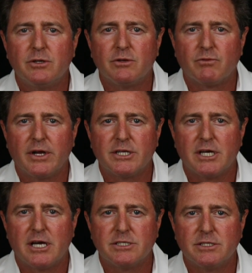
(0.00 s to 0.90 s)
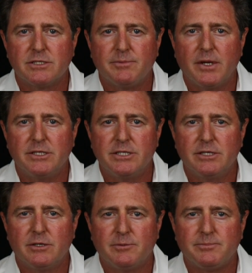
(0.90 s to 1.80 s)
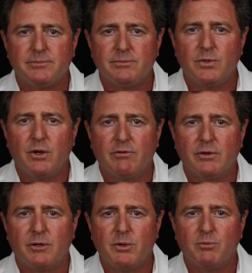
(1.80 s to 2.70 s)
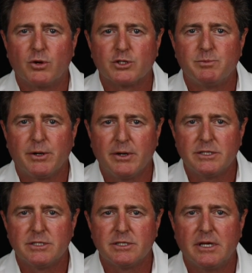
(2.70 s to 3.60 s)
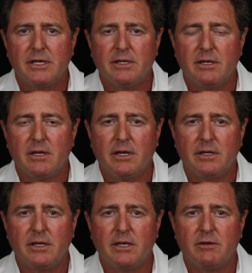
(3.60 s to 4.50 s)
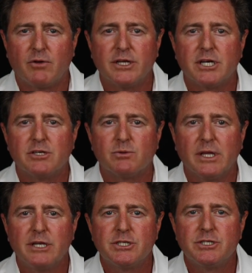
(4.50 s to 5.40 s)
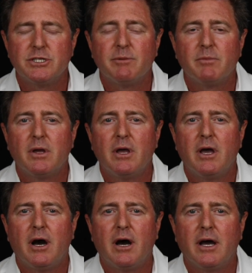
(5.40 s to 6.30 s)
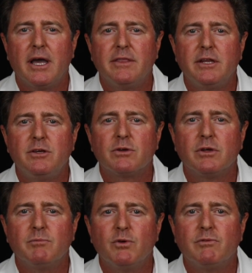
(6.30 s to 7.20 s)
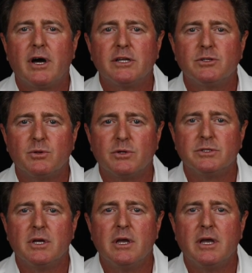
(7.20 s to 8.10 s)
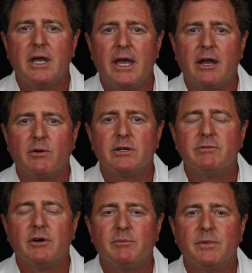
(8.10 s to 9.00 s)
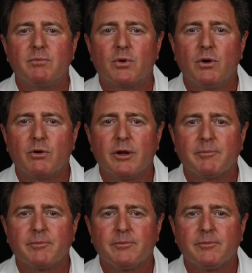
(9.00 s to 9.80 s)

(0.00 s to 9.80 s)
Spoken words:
unit franchises until you have a little bit more experience in the franchise relationship, and then you can move on towards area development program.